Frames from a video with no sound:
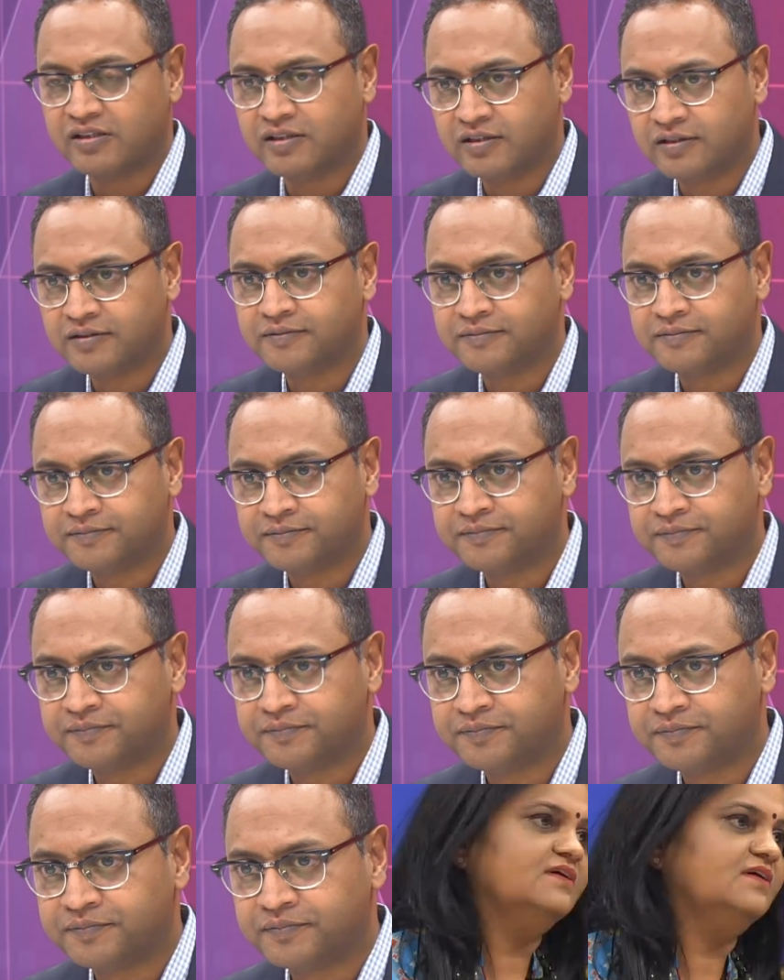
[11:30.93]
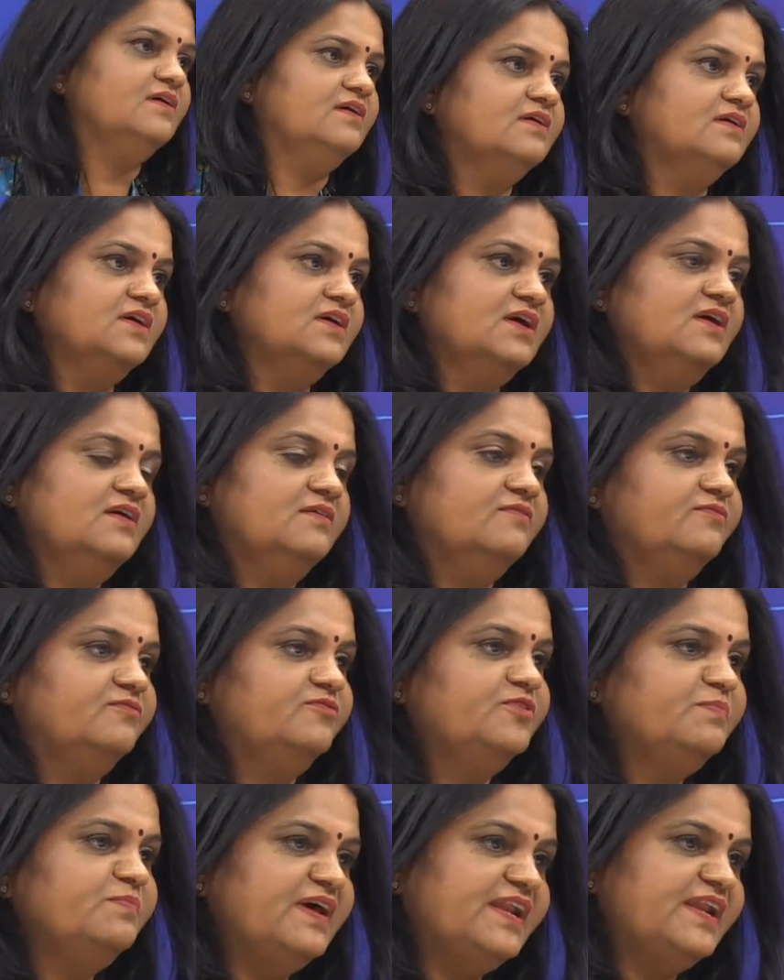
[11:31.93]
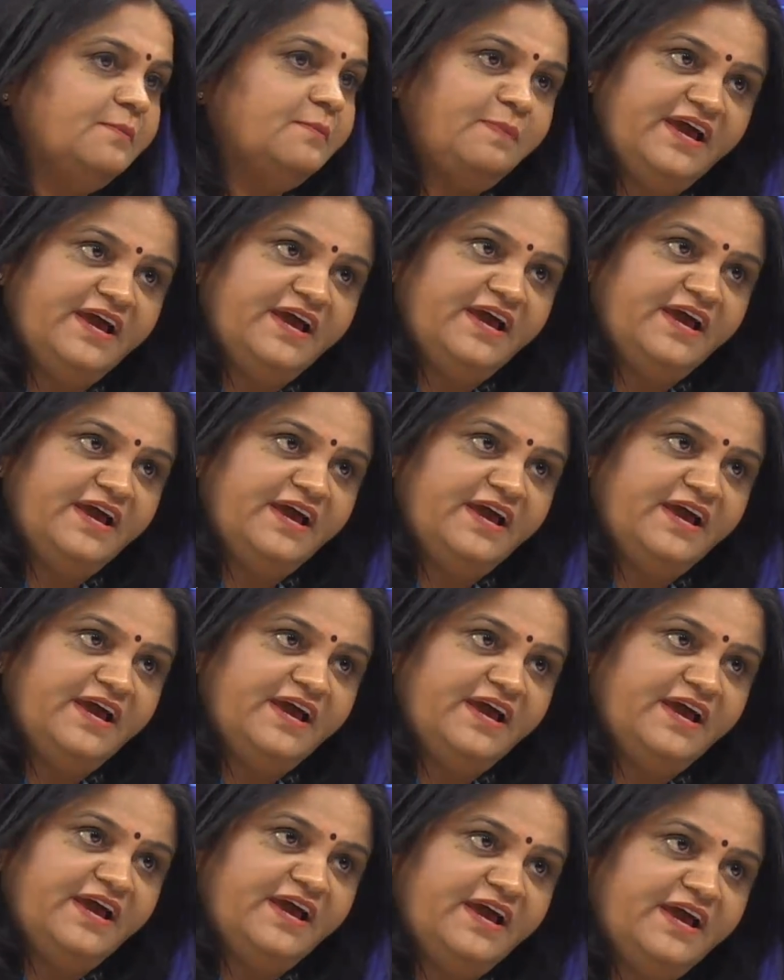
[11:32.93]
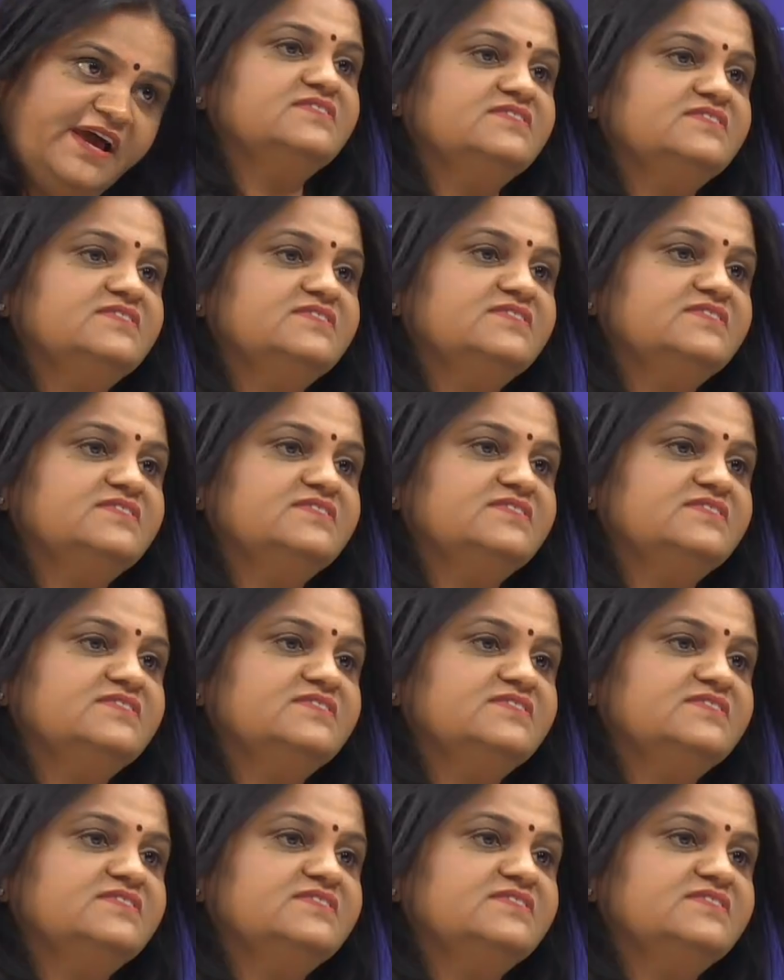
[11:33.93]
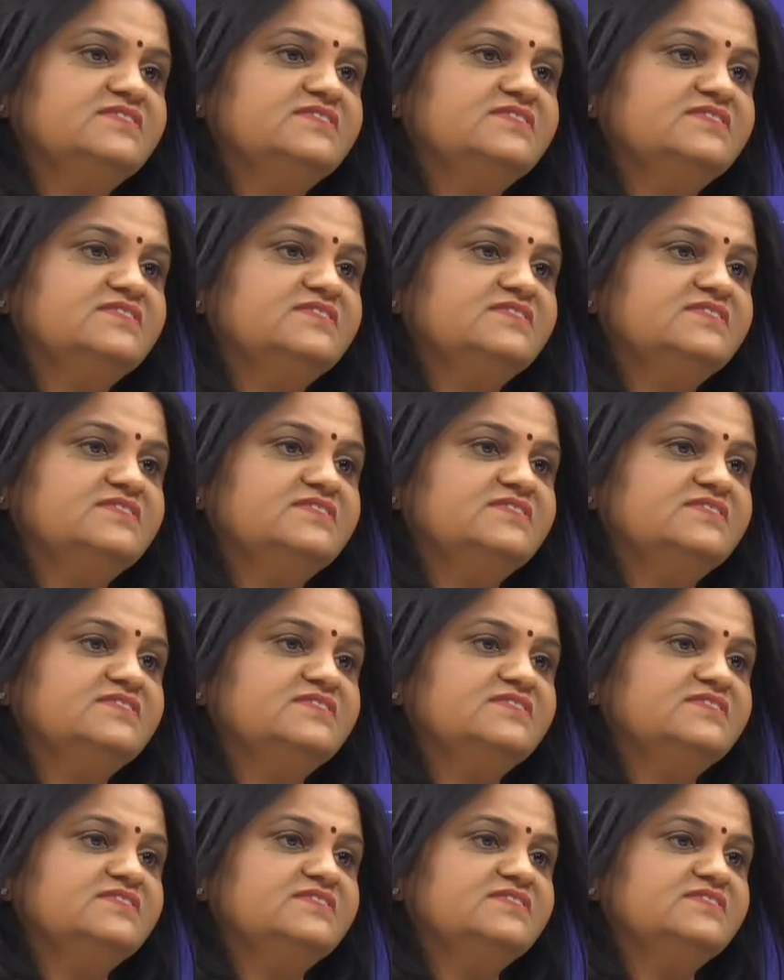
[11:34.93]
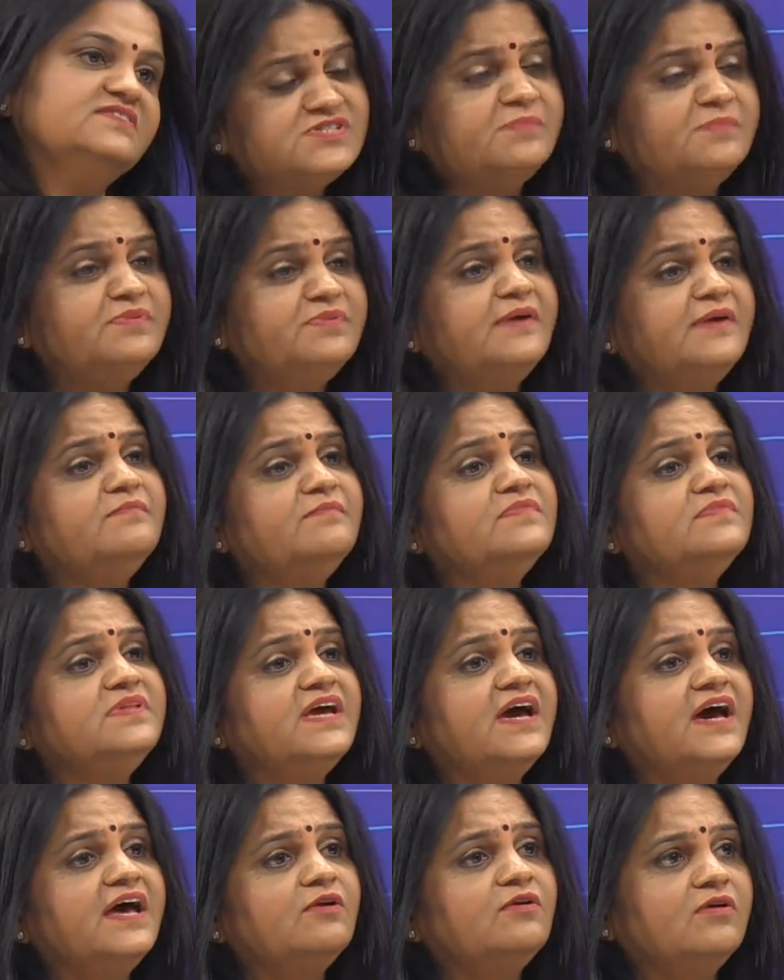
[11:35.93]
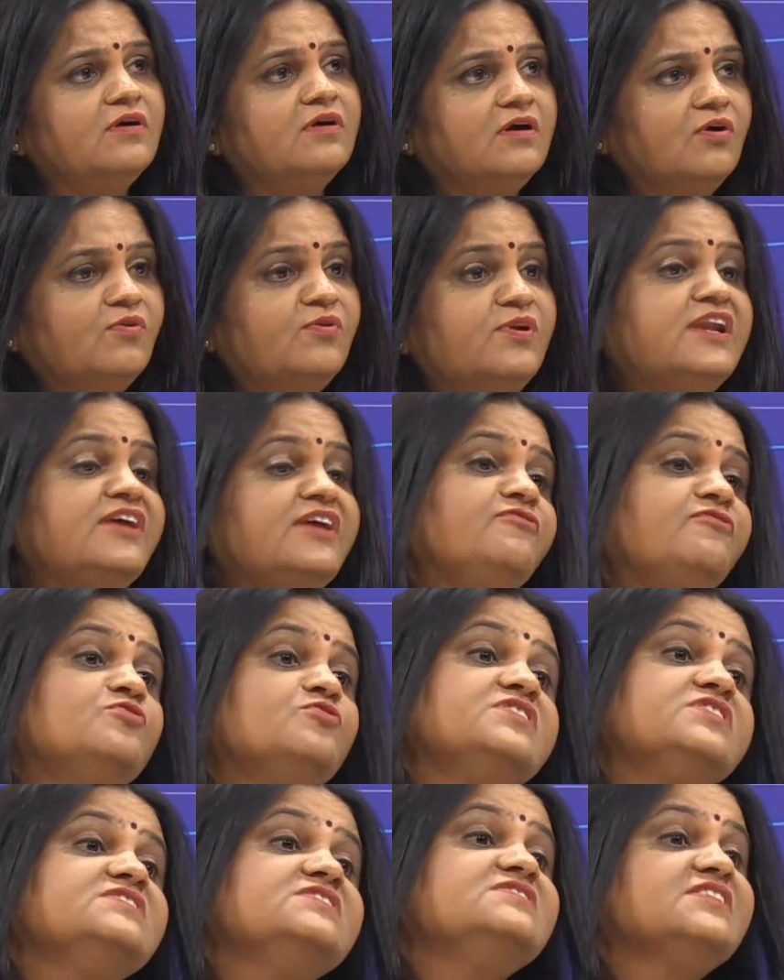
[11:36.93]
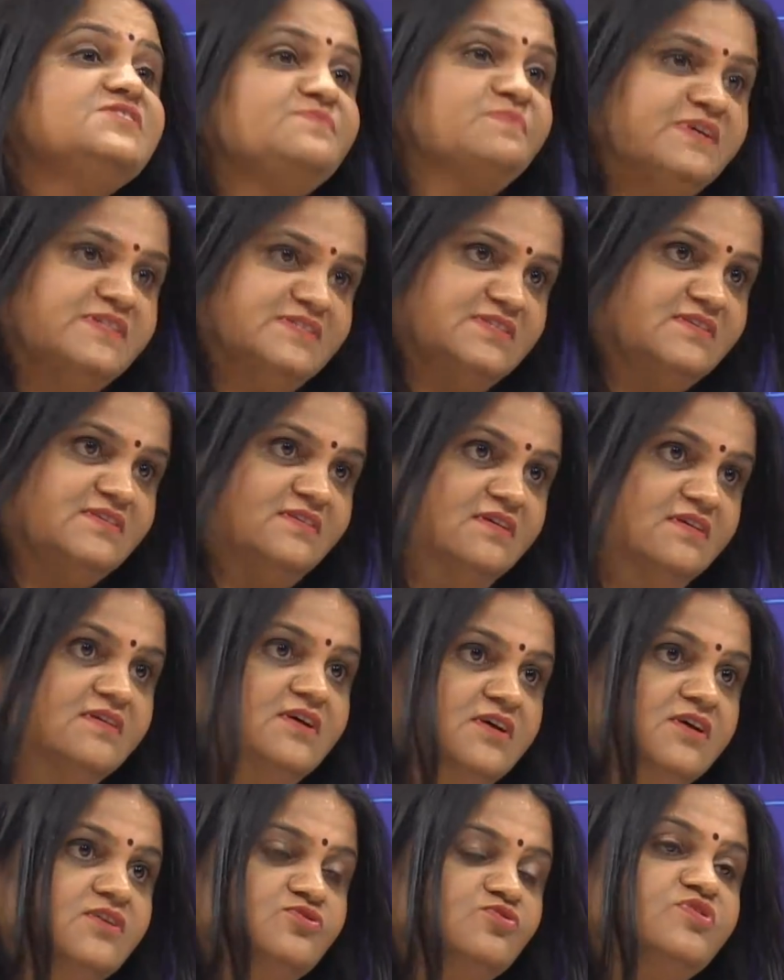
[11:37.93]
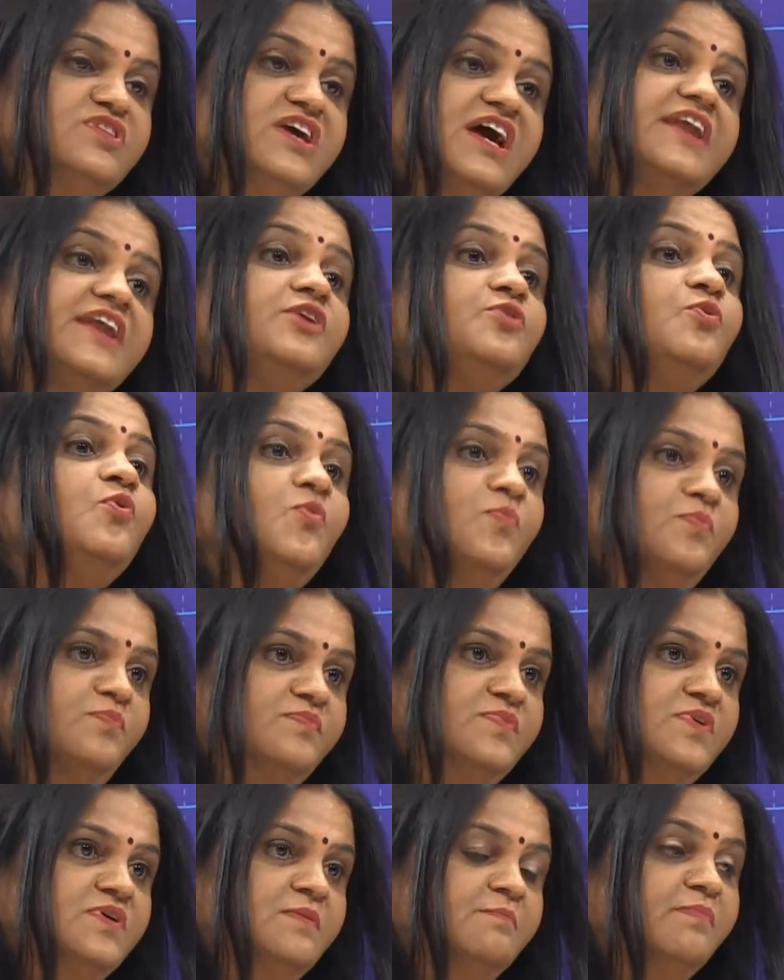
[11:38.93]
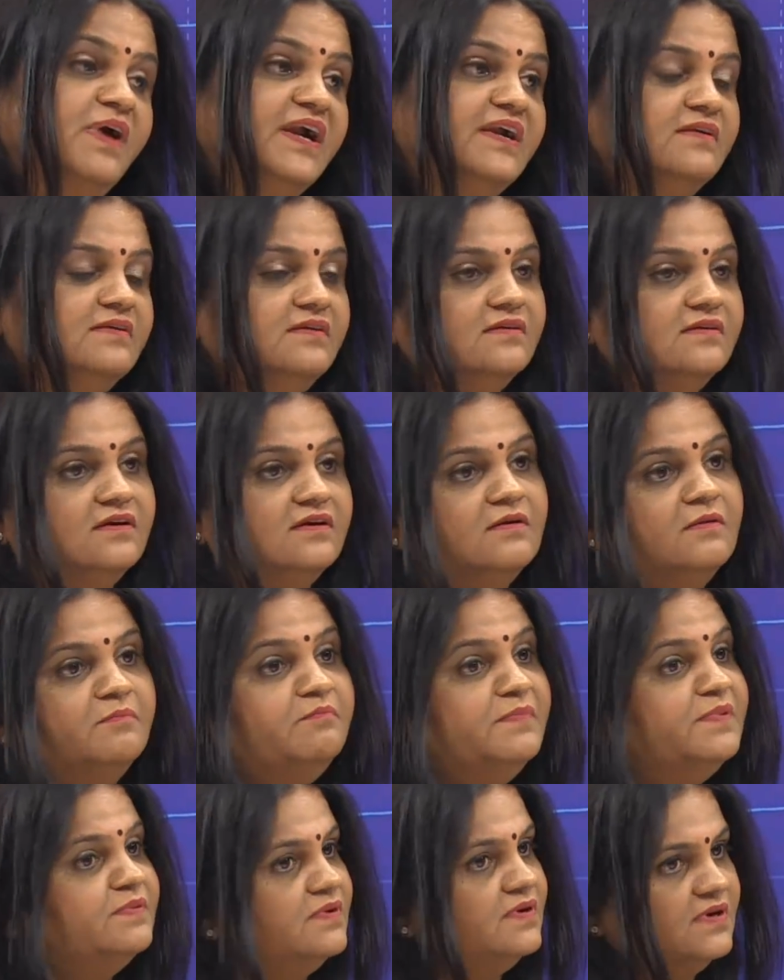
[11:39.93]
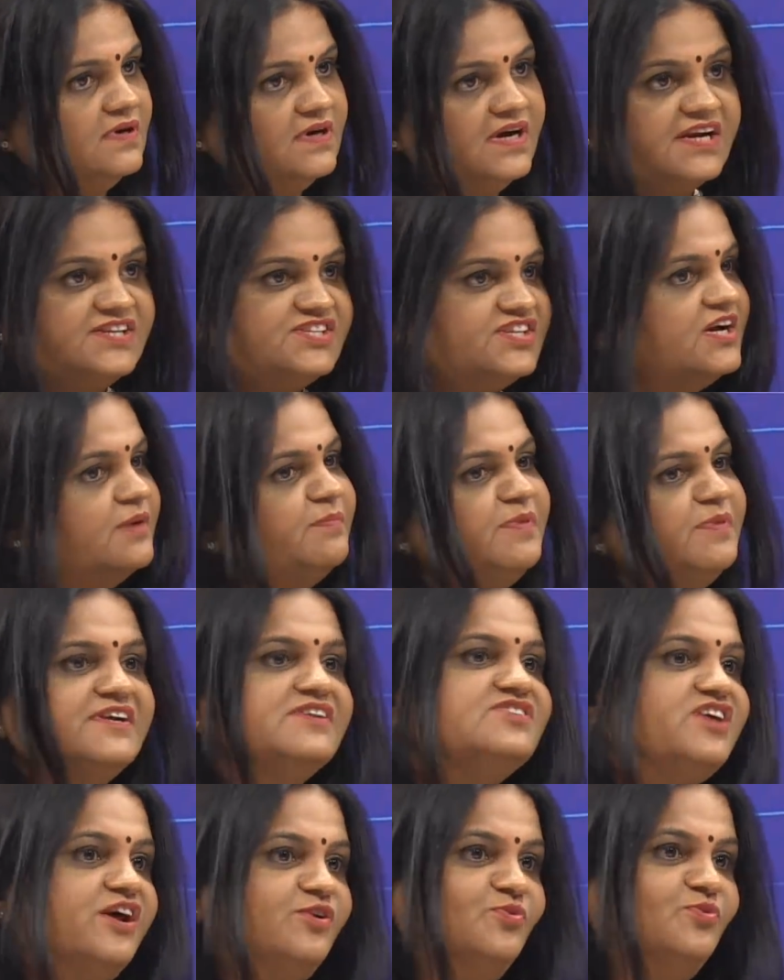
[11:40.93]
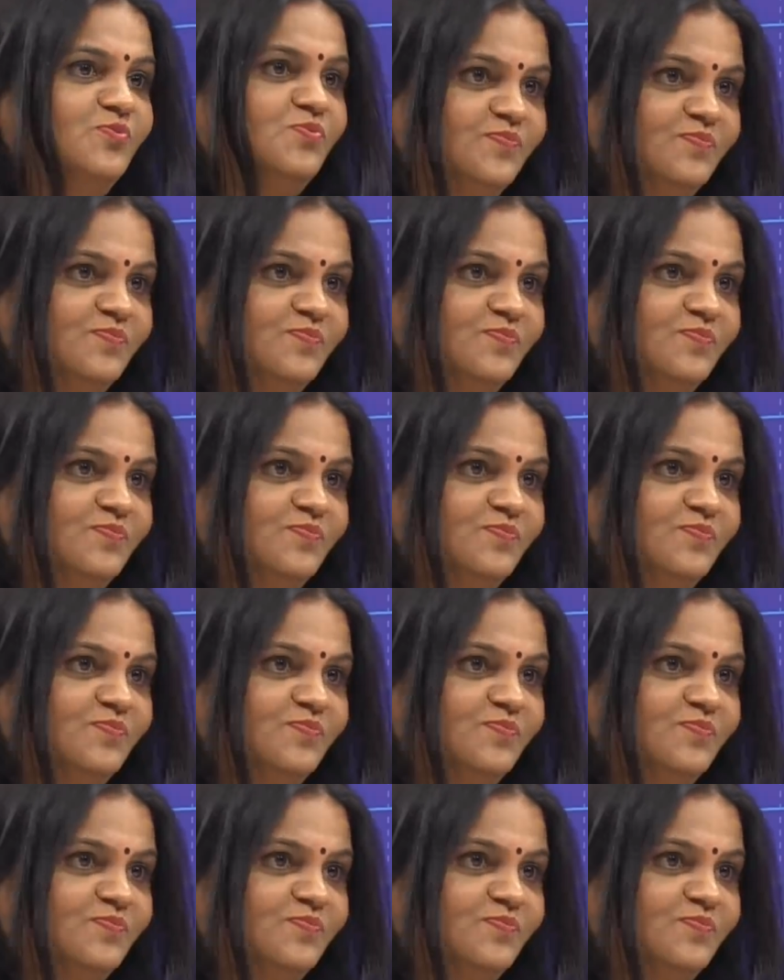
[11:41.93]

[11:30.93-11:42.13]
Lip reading: Because women are planning for marriages, then pregnancy, then motherhood. Sometimes they are only for six months, so they are at home, but kharche ka meter chalu.